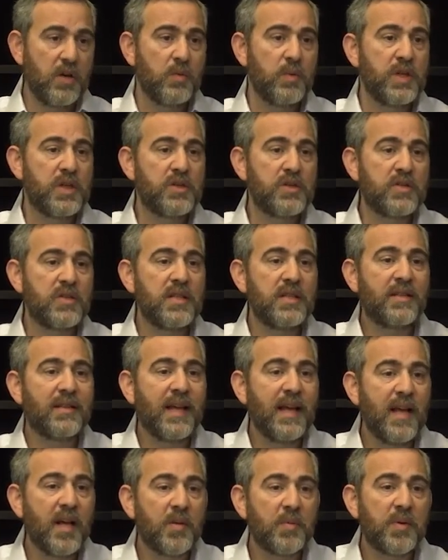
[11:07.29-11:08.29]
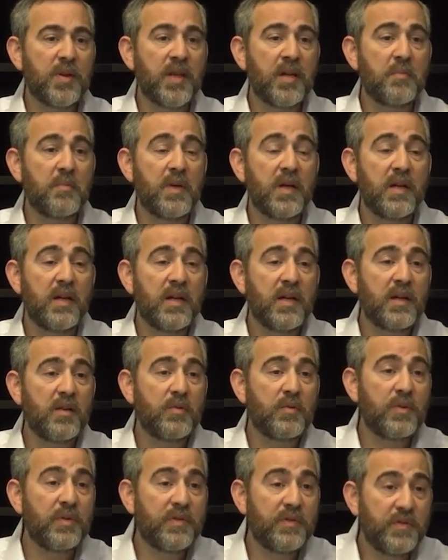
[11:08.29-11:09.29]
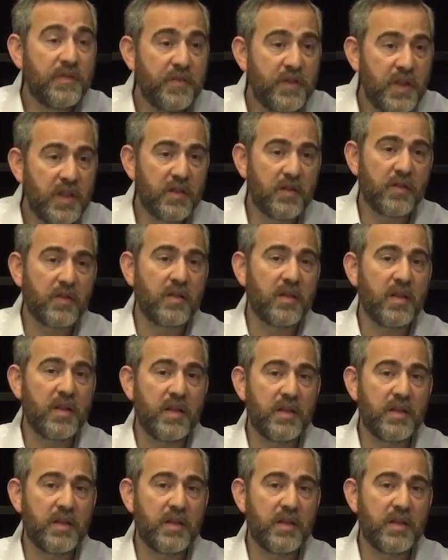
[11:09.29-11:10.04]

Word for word: We just need to help them reveal